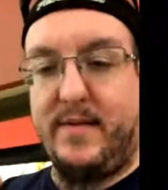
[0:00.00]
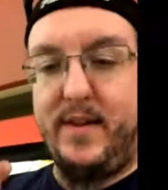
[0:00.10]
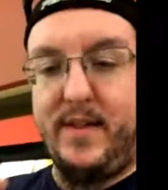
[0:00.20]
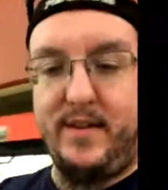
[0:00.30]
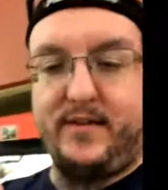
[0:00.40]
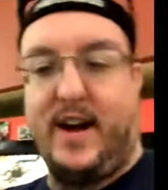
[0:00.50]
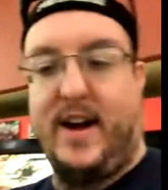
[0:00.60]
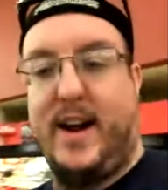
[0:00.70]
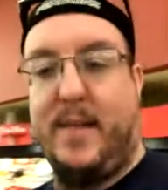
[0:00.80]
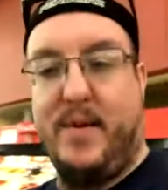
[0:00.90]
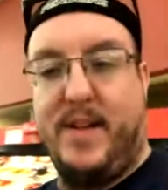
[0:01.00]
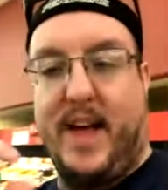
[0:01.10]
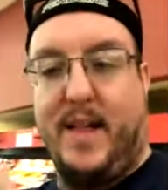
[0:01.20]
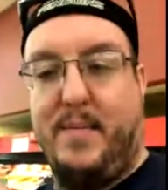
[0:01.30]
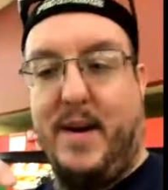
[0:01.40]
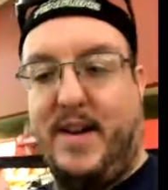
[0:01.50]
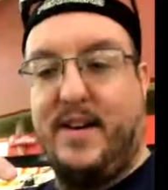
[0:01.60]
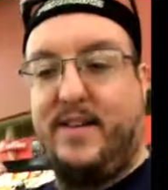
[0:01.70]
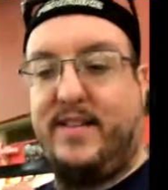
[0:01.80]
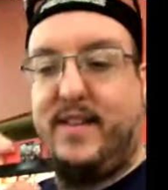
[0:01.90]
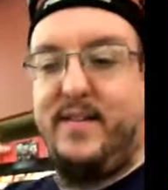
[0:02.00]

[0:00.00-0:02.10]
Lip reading: shot cup with jalapenos themselves